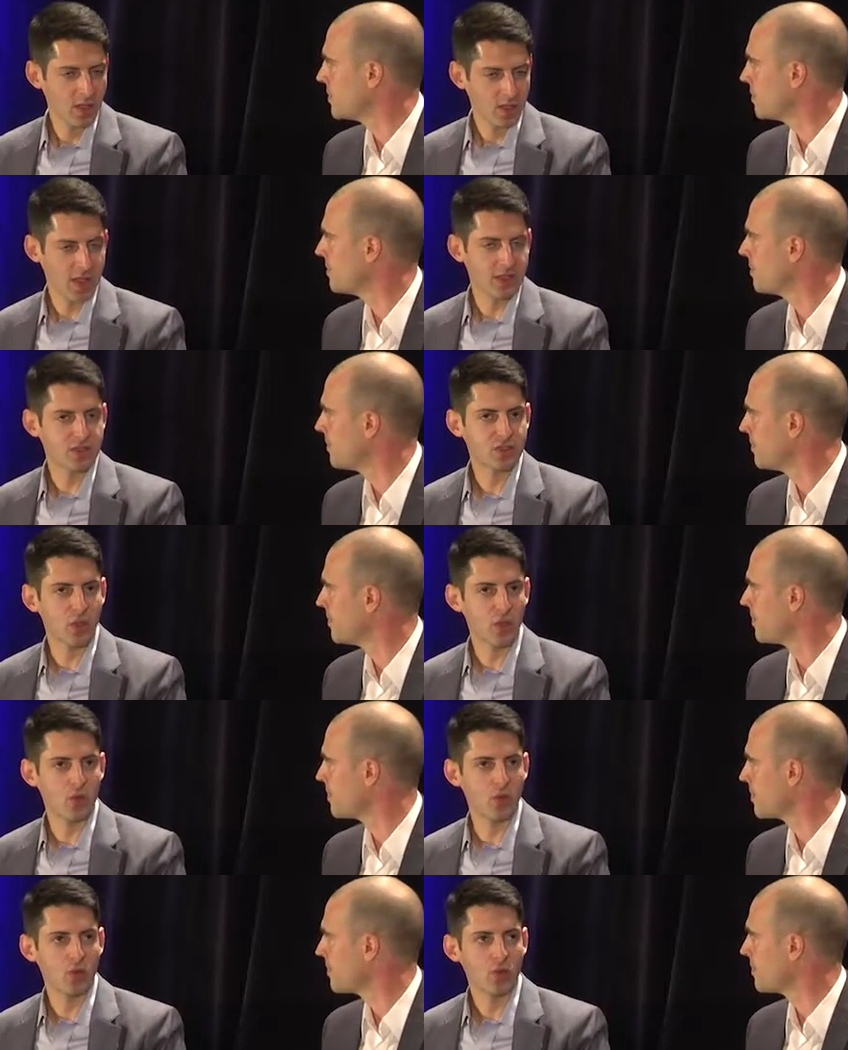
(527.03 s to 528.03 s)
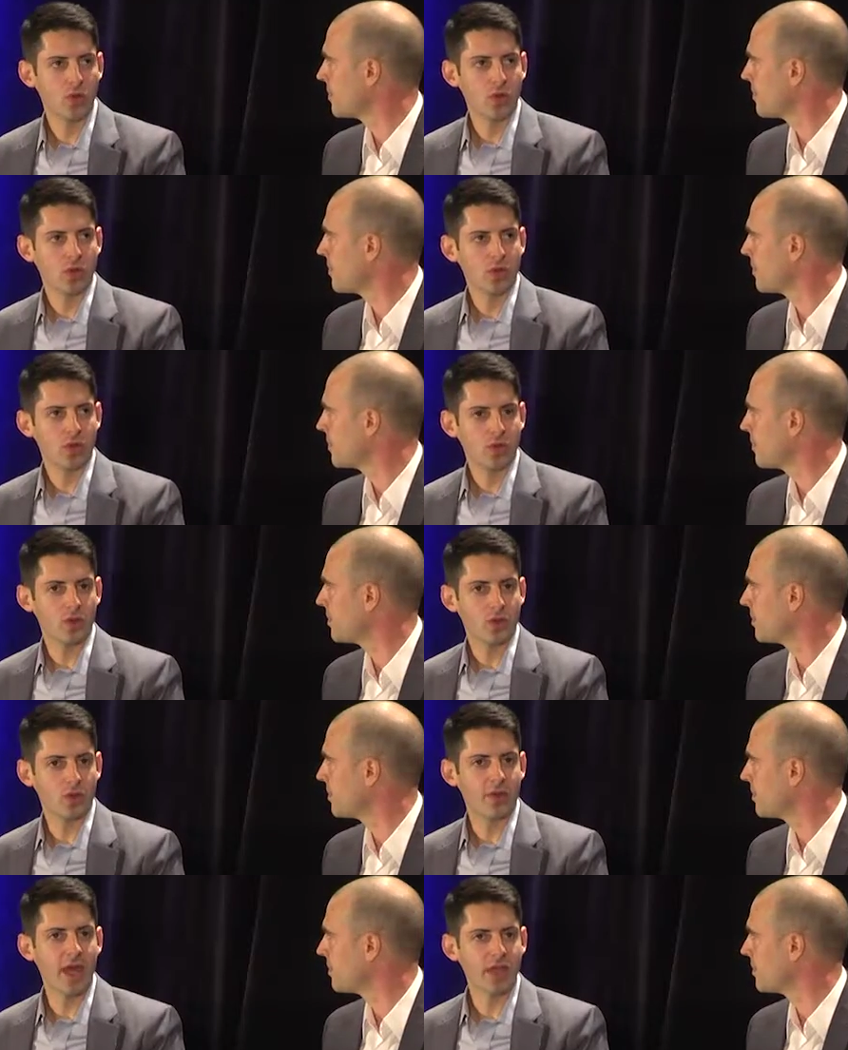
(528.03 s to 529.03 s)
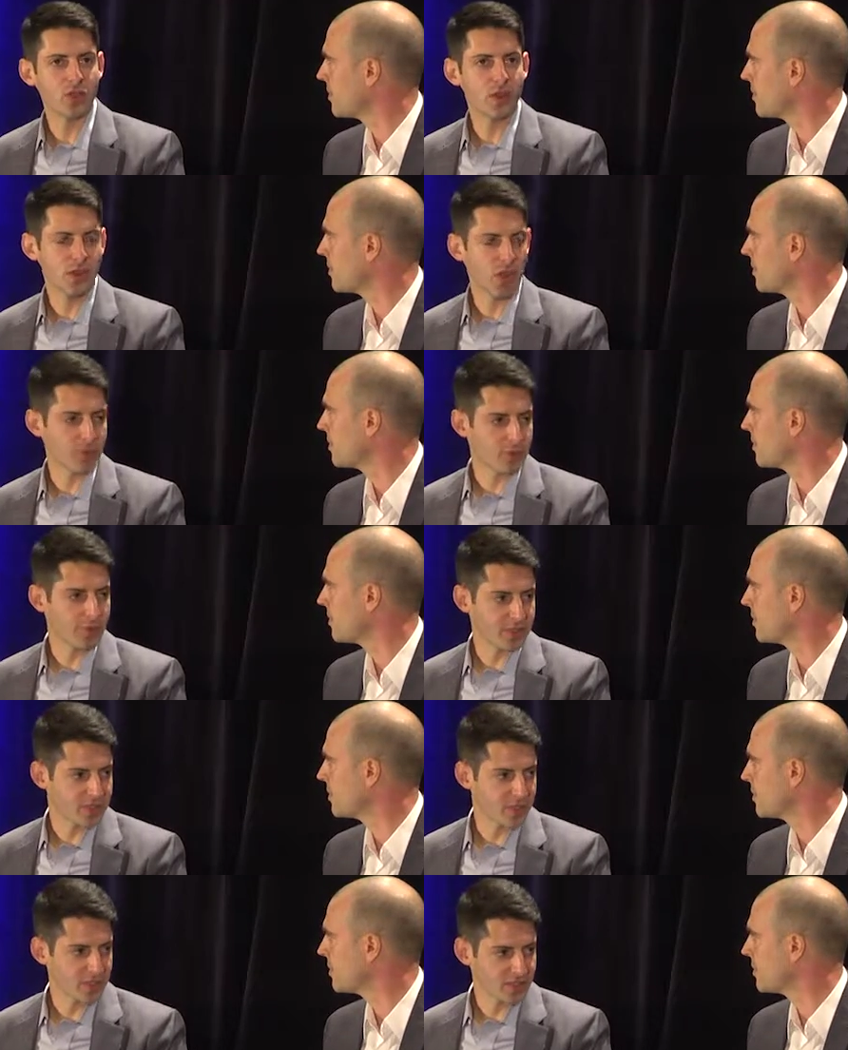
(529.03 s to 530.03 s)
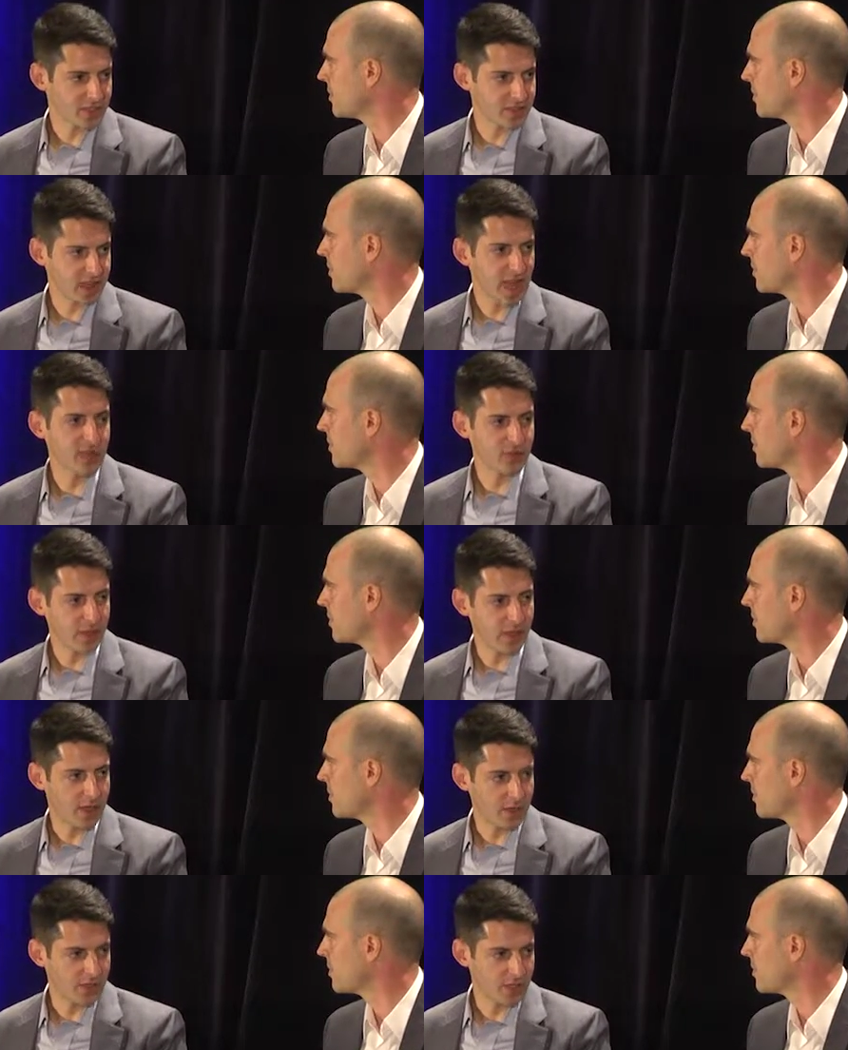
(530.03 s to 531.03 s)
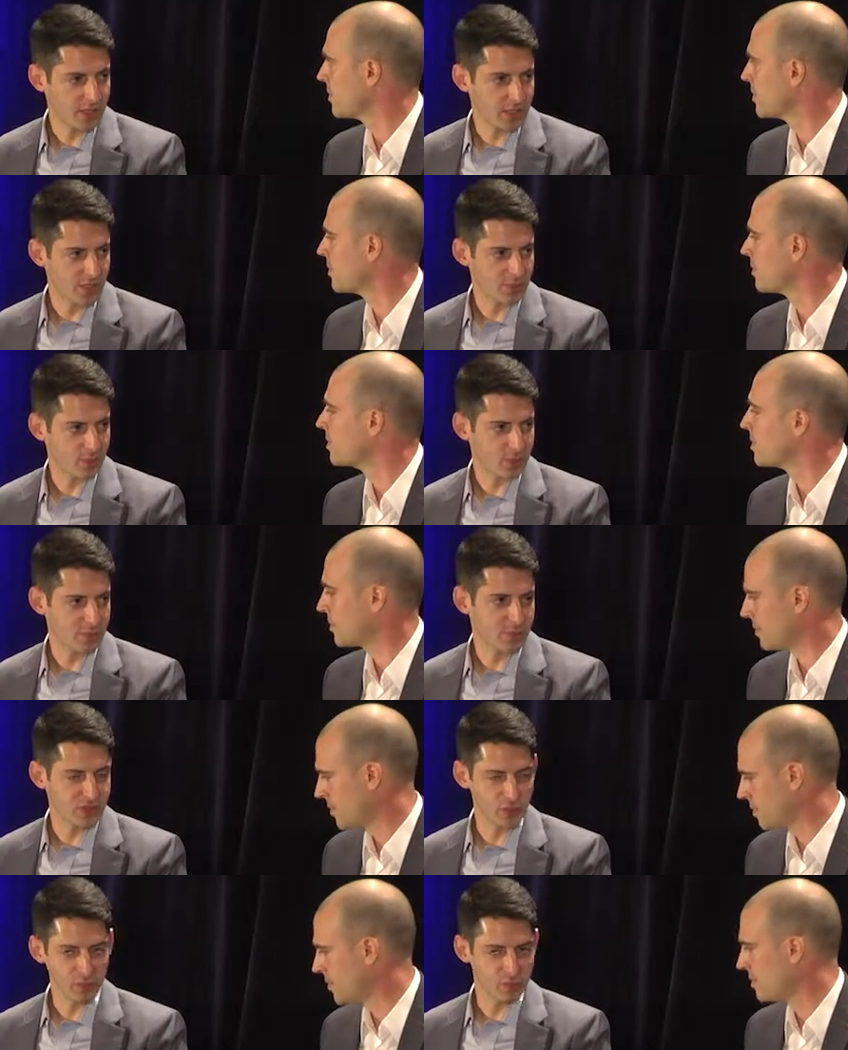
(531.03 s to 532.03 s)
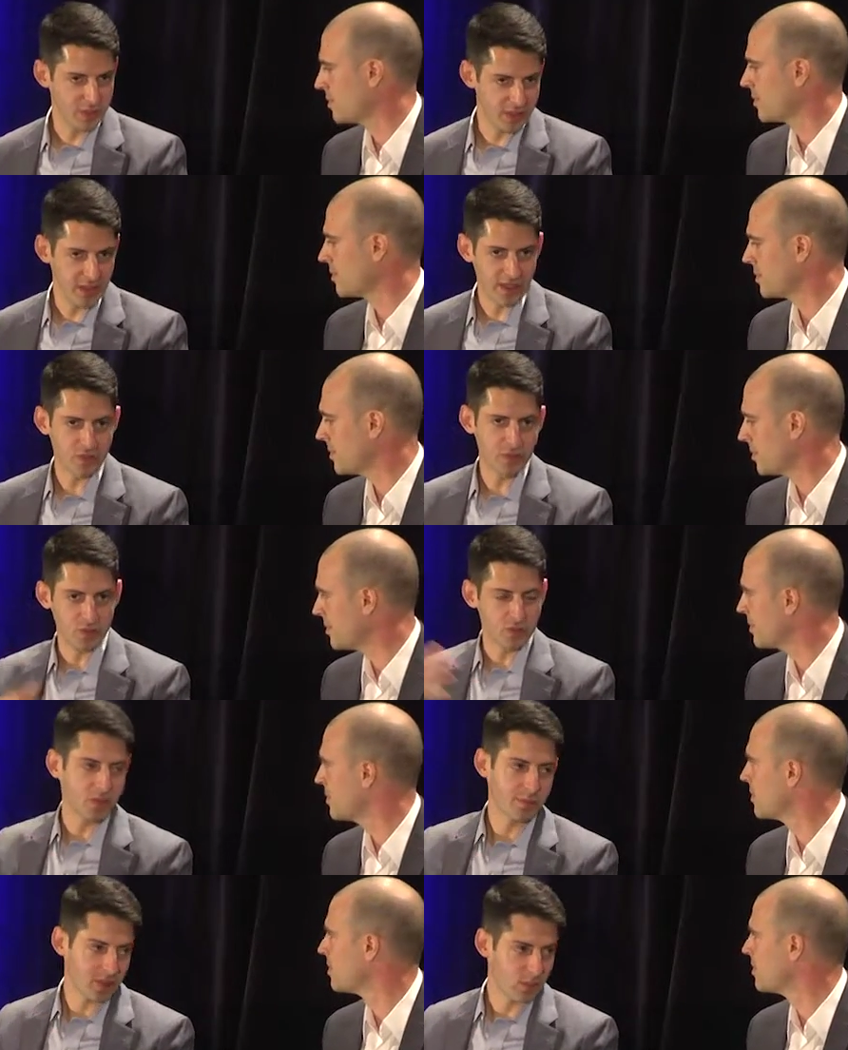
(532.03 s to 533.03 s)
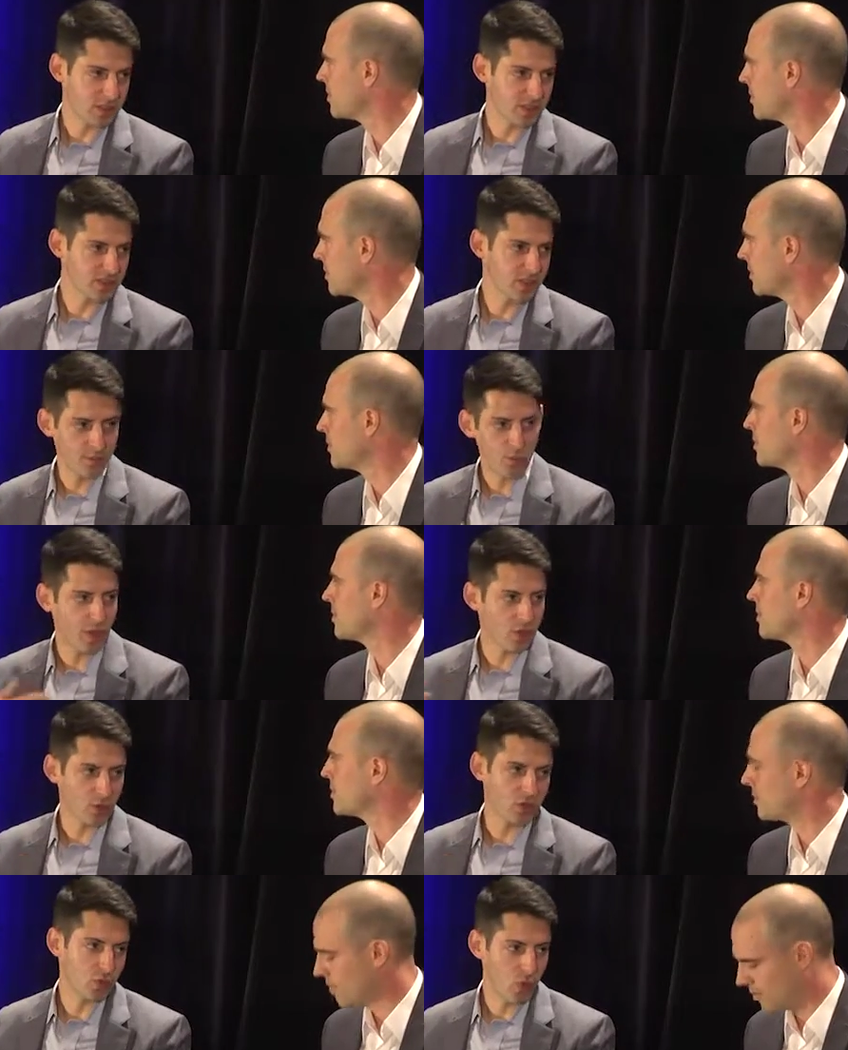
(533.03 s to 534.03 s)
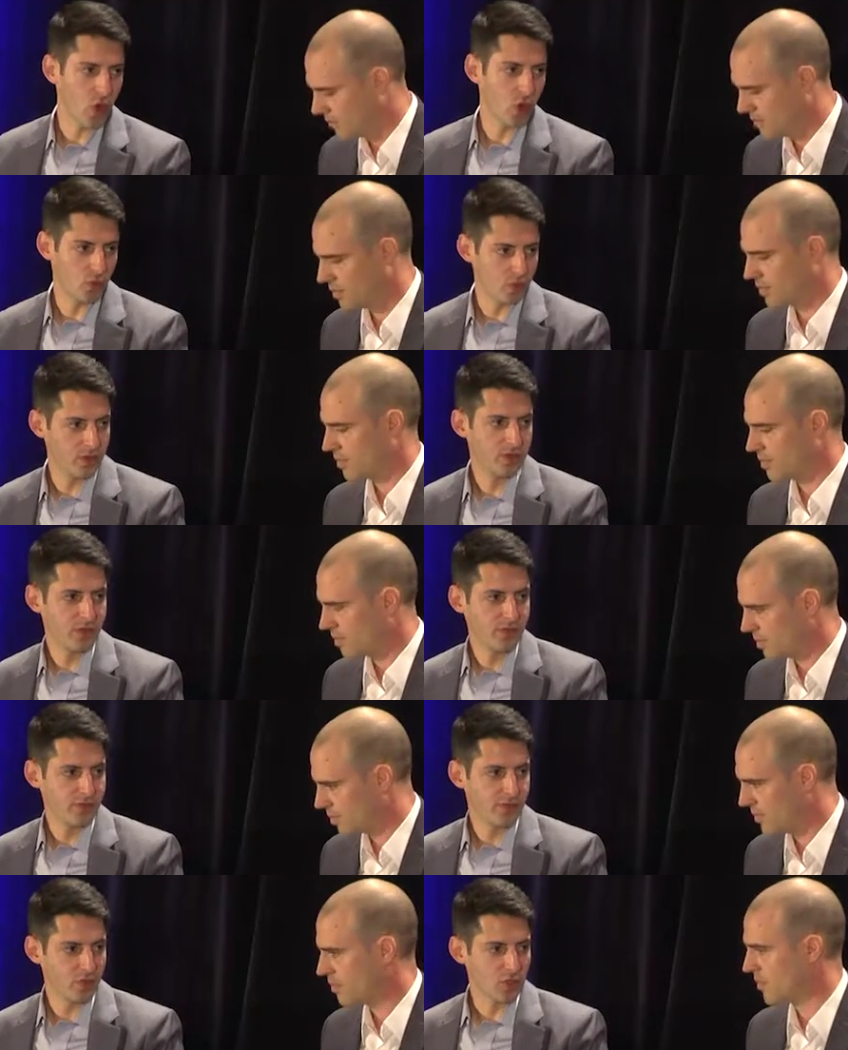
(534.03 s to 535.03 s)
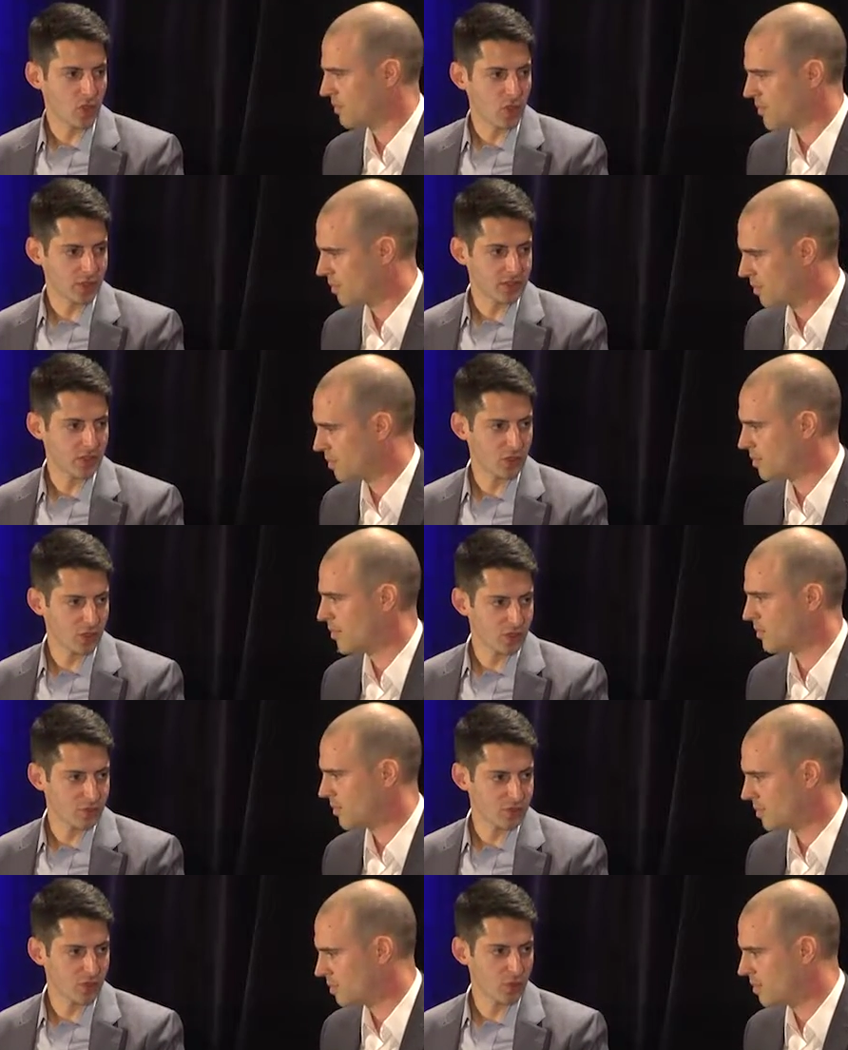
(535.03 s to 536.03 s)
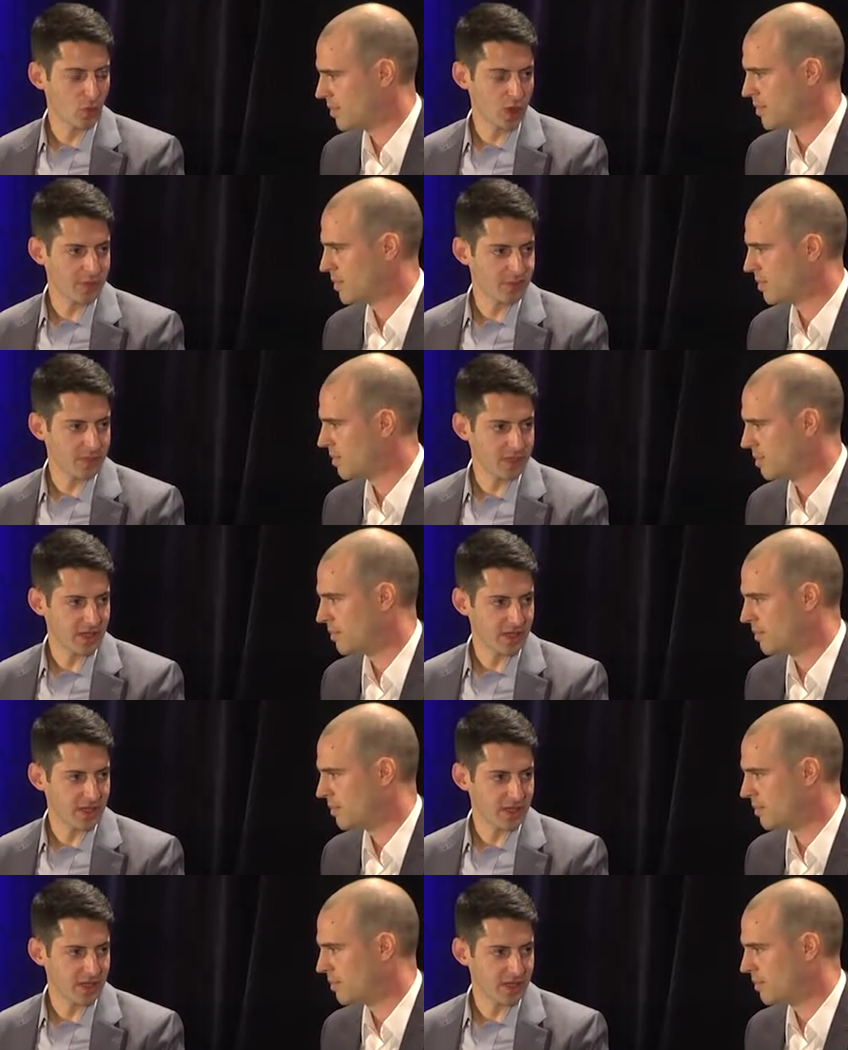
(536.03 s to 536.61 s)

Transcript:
Speaker 1: And so then you end up with a bunch of projects on your balance sheet, which presumably then you do something with at some point or you own for the long term. So you want it to be an